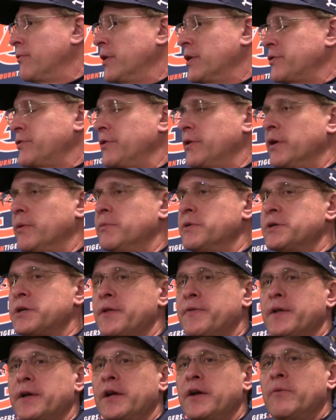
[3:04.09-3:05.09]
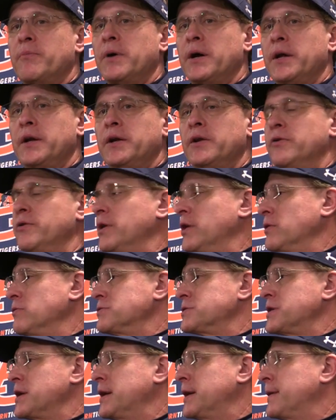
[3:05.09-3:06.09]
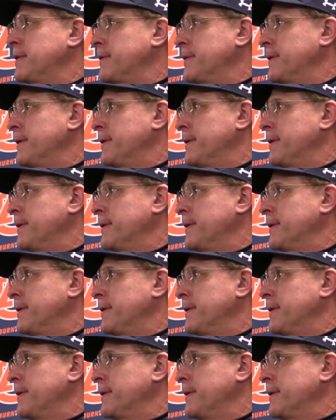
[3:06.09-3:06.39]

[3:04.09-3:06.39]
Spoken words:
rushing numbers. I think everybody in here knows that.